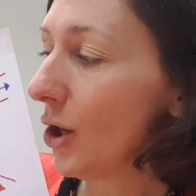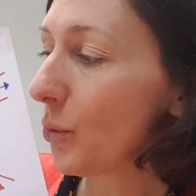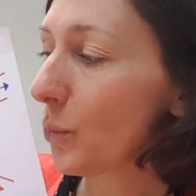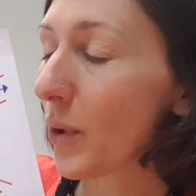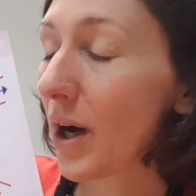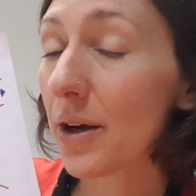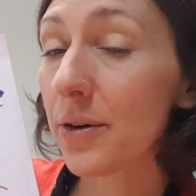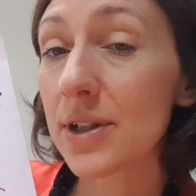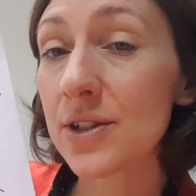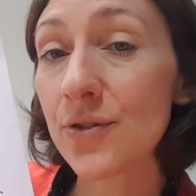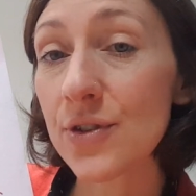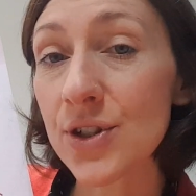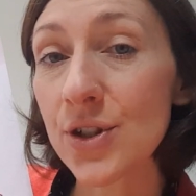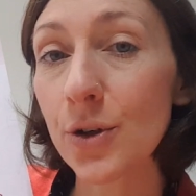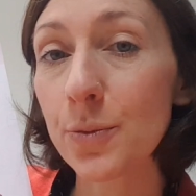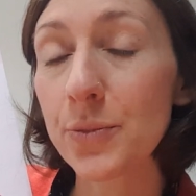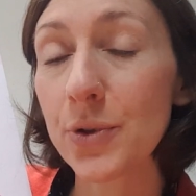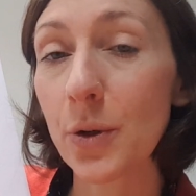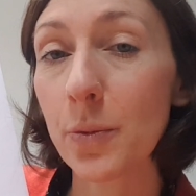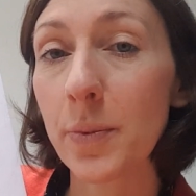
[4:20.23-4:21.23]
Whereas for
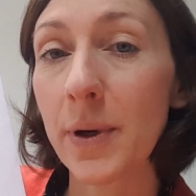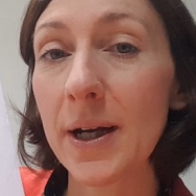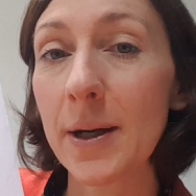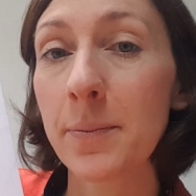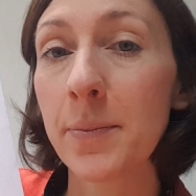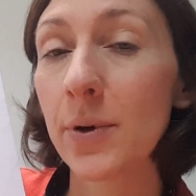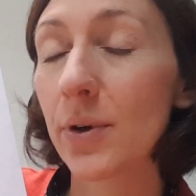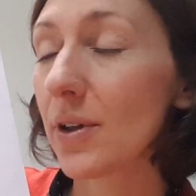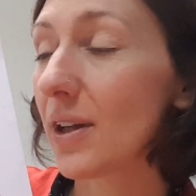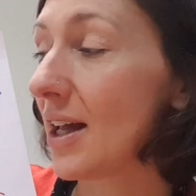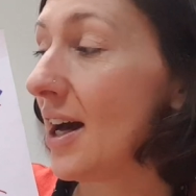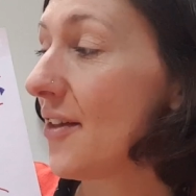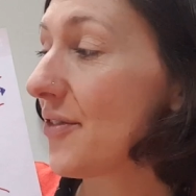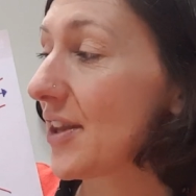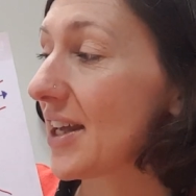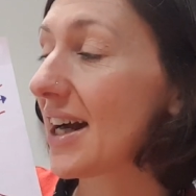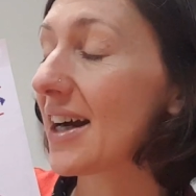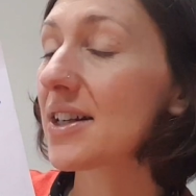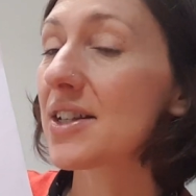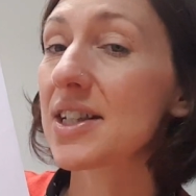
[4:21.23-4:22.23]
some young people,
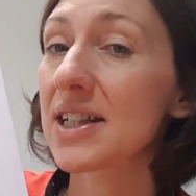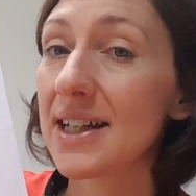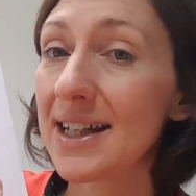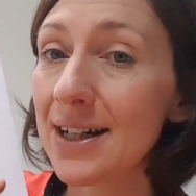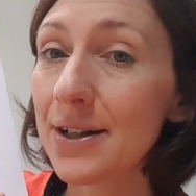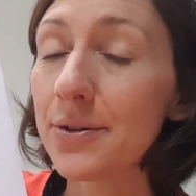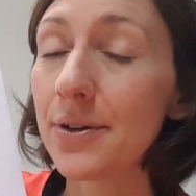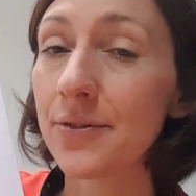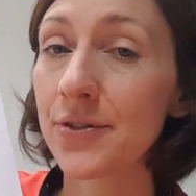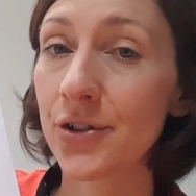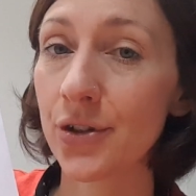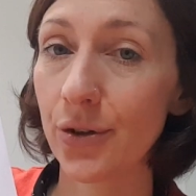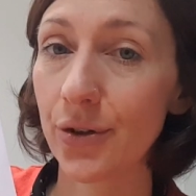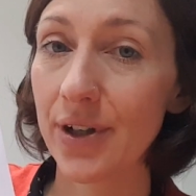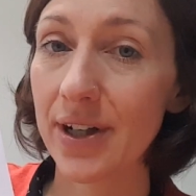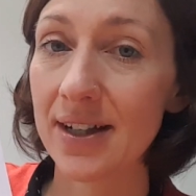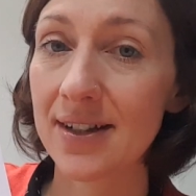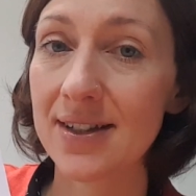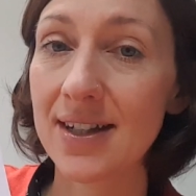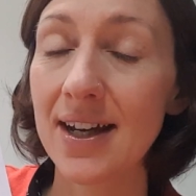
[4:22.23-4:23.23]
the idea of
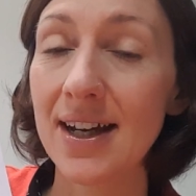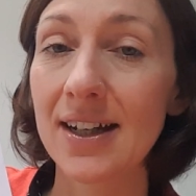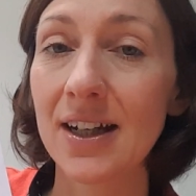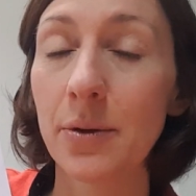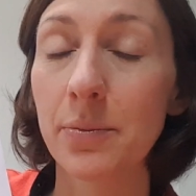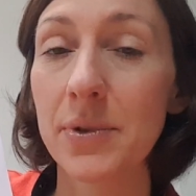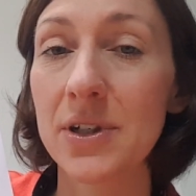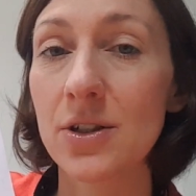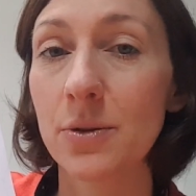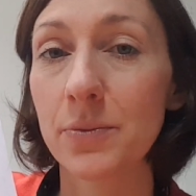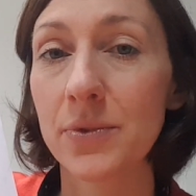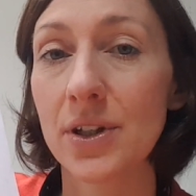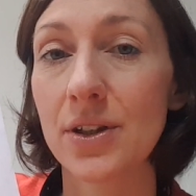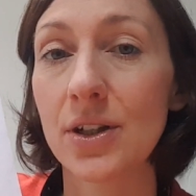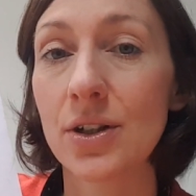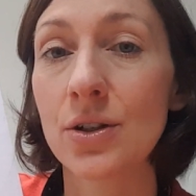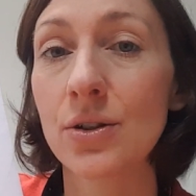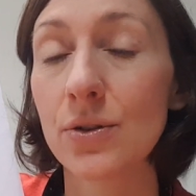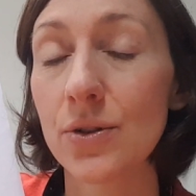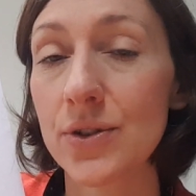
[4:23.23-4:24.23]
choice can be something
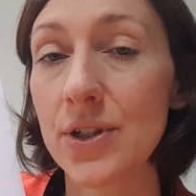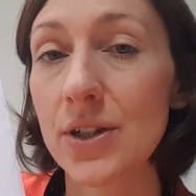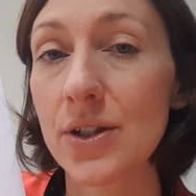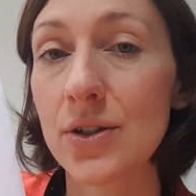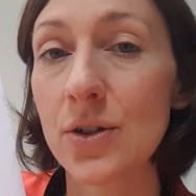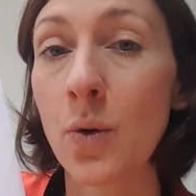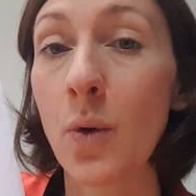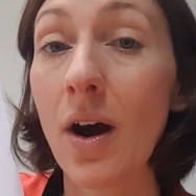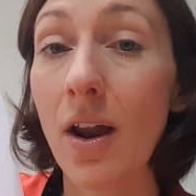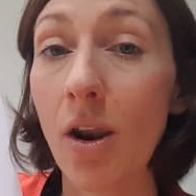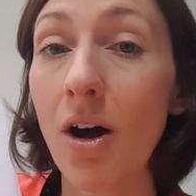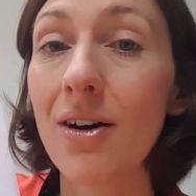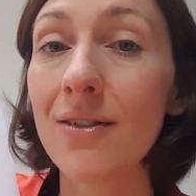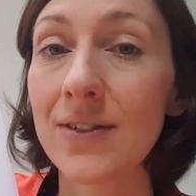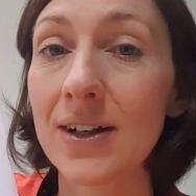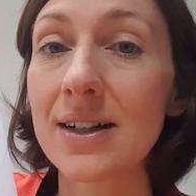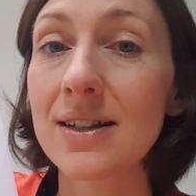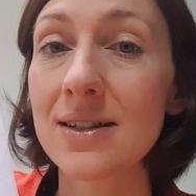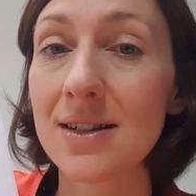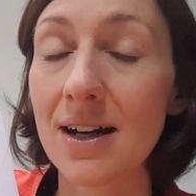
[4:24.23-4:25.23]
that causes quite a lot of
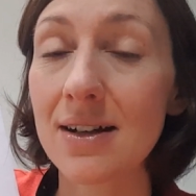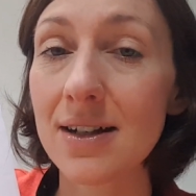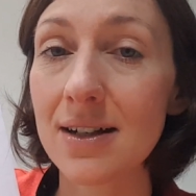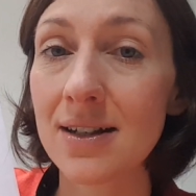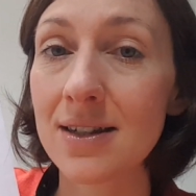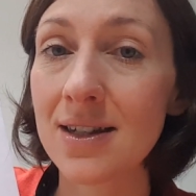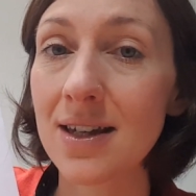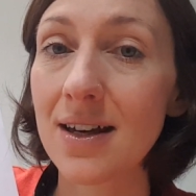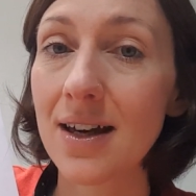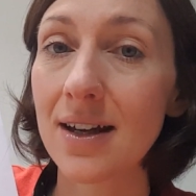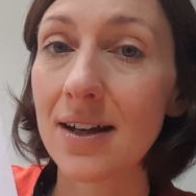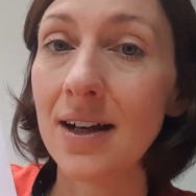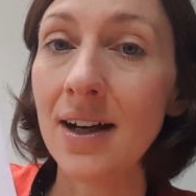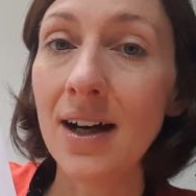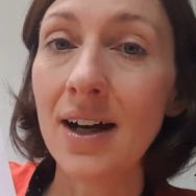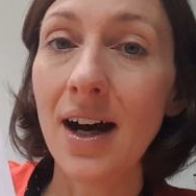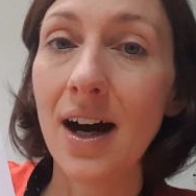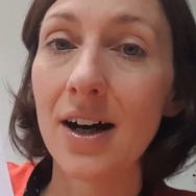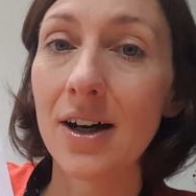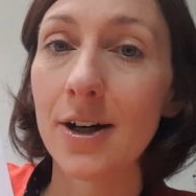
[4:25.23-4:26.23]
anxiety.
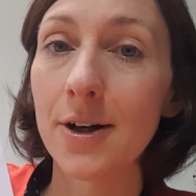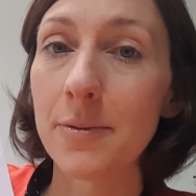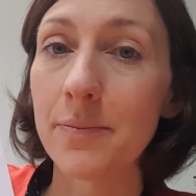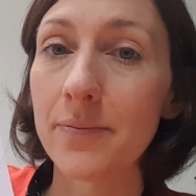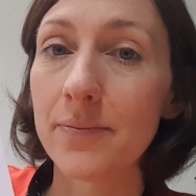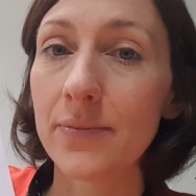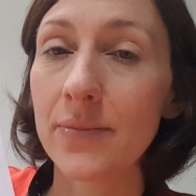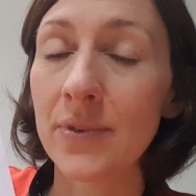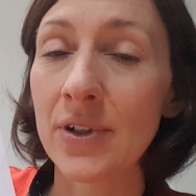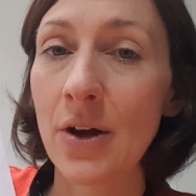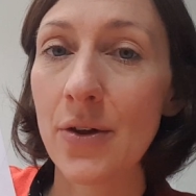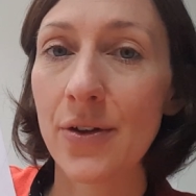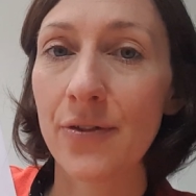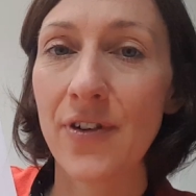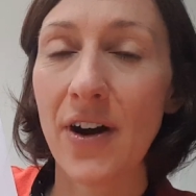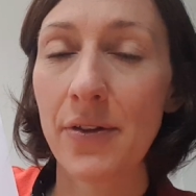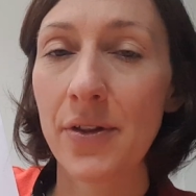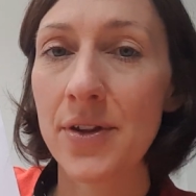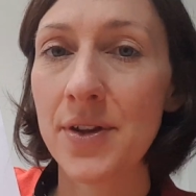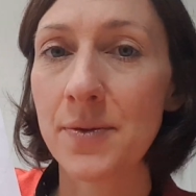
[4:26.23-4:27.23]
The
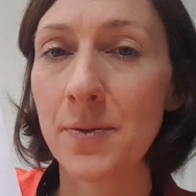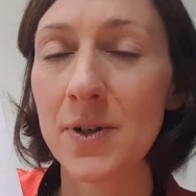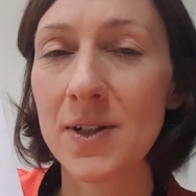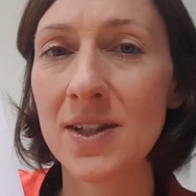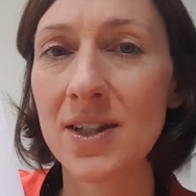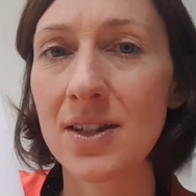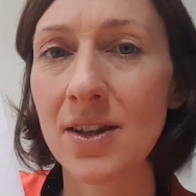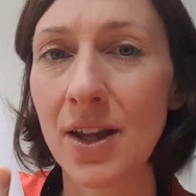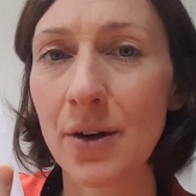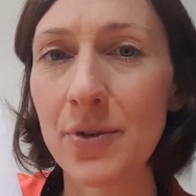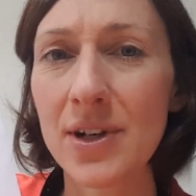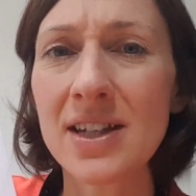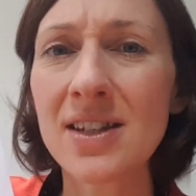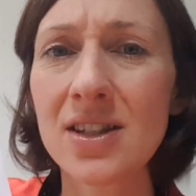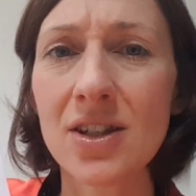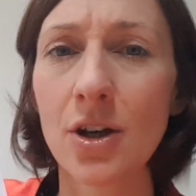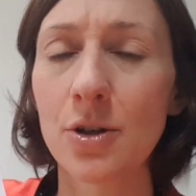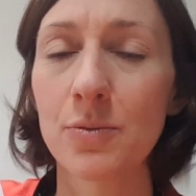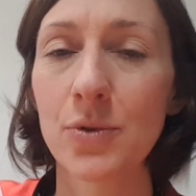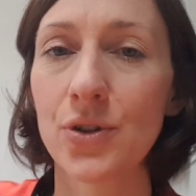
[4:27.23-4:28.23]
fact that there is
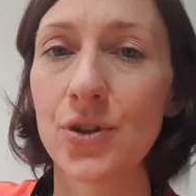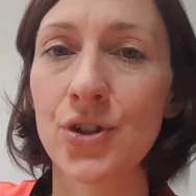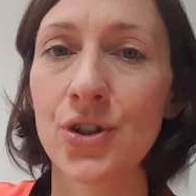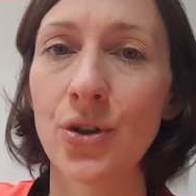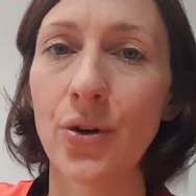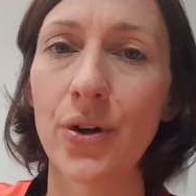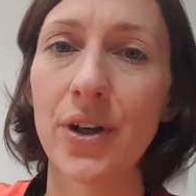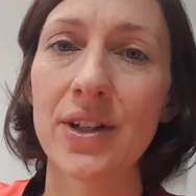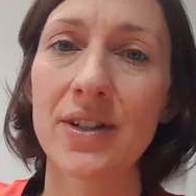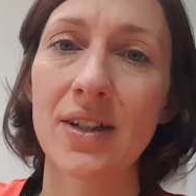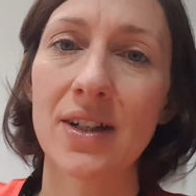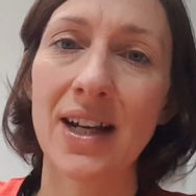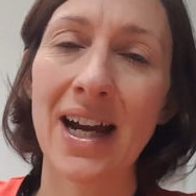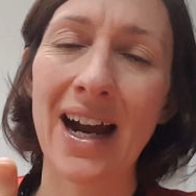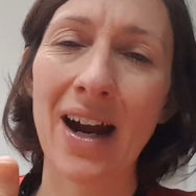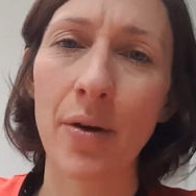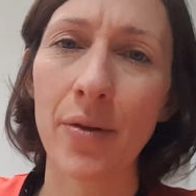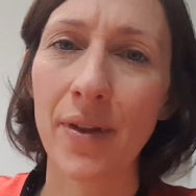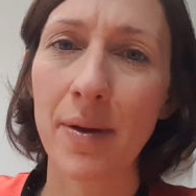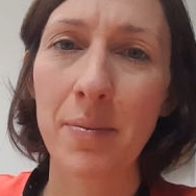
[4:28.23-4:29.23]
so much choice and
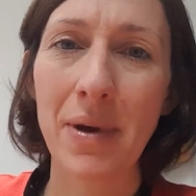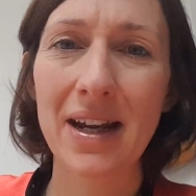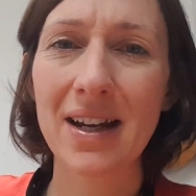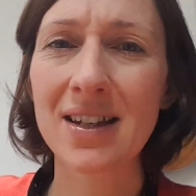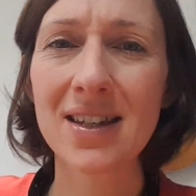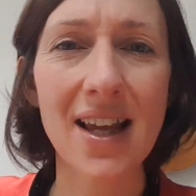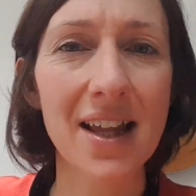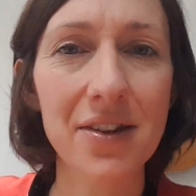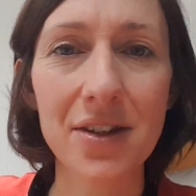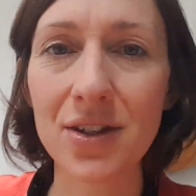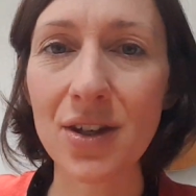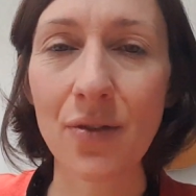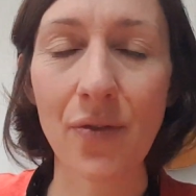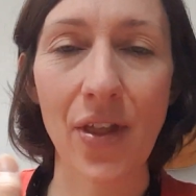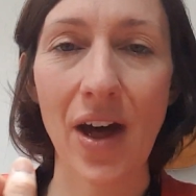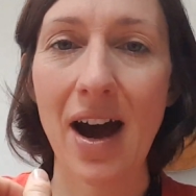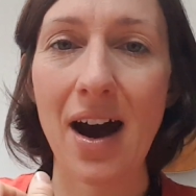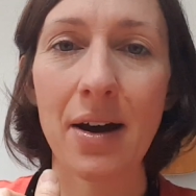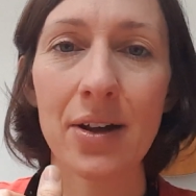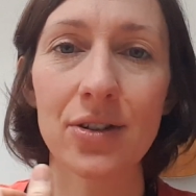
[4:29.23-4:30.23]
how they make sense of
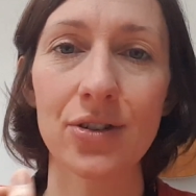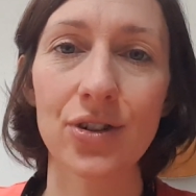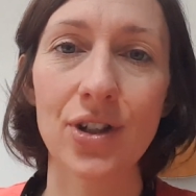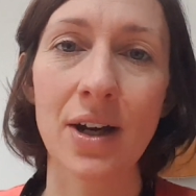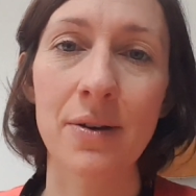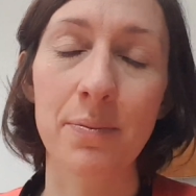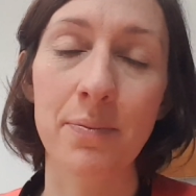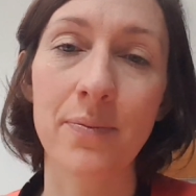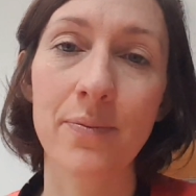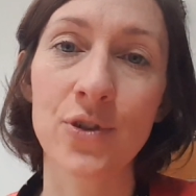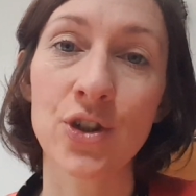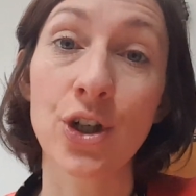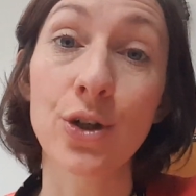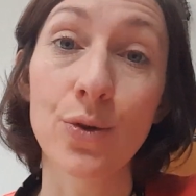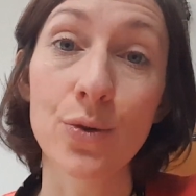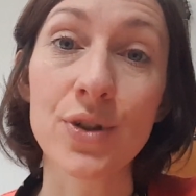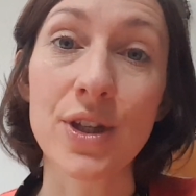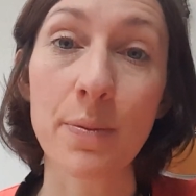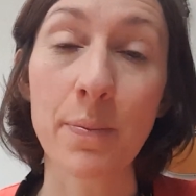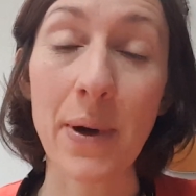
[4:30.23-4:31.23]
that and
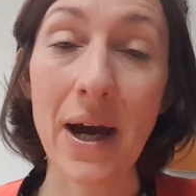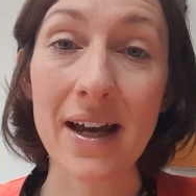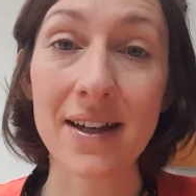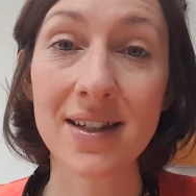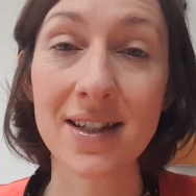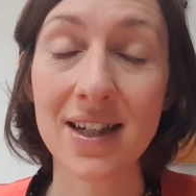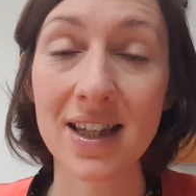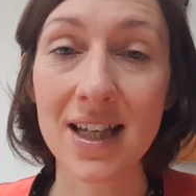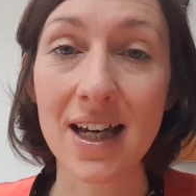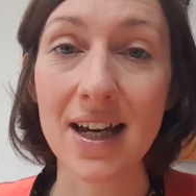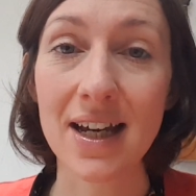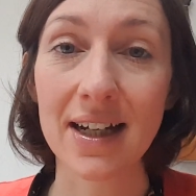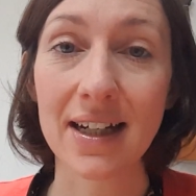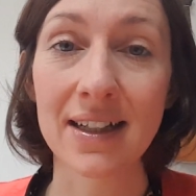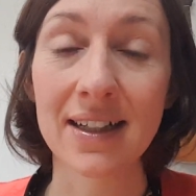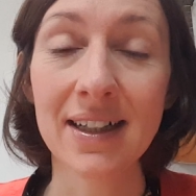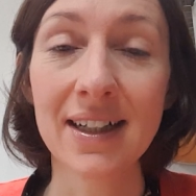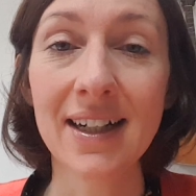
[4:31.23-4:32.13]
choose the best thing.